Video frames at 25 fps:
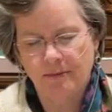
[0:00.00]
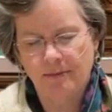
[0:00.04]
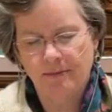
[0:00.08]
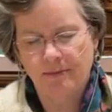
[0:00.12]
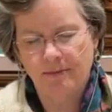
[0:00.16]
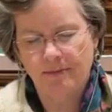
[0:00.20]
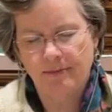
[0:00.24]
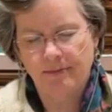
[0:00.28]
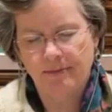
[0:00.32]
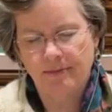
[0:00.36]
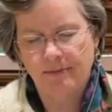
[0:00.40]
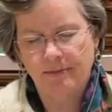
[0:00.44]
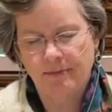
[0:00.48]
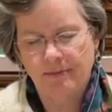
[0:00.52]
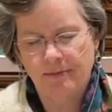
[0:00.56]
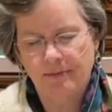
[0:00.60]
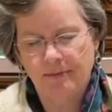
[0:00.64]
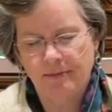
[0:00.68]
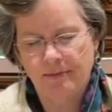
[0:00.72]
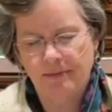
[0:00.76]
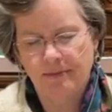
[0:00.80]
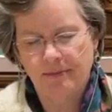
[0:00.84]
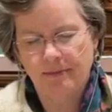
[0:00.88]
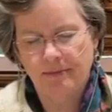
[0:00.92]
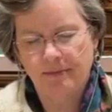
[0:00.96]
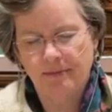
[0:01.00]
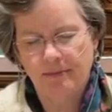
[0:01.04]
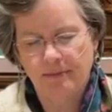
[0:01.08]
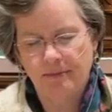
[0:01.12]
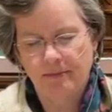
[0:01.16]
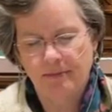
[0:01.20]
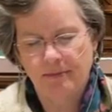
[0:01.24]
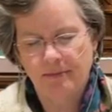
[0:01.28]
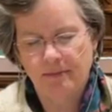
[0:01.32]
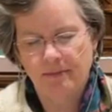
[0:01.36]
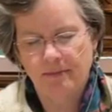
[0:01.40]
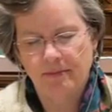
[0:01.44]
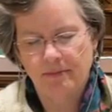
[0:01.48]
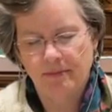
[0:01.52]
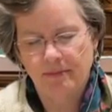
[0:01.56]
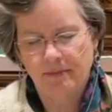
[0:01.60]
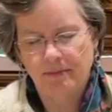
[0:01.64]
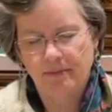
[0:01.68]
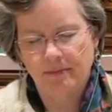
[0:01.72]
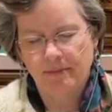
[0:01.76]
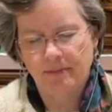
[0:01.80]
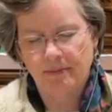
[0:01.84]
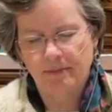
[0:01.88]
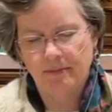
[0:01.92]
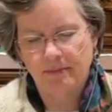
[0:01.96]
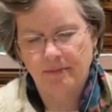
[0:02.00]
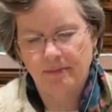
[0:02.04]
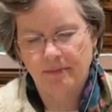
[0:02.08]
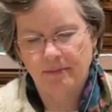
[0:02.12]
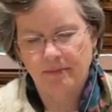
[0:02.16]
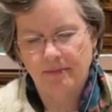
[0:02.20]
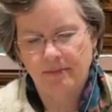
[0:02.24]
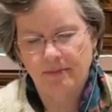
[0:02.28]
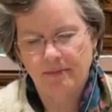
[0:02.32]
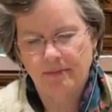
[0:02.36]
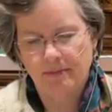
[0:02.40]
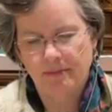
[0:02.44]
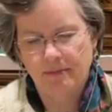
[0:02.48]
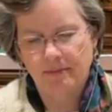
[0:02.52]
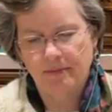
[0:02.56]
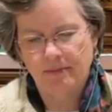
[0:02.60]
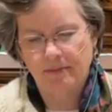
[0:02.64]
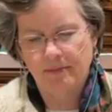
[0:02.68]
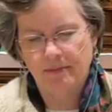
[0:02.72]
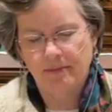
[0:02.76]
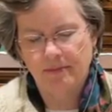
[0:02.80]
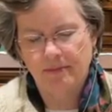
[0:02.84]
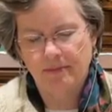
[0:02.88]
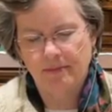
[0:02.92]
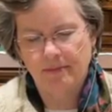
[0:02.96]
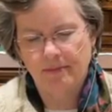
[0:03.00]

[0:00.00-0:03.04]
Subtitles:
Nothing is said.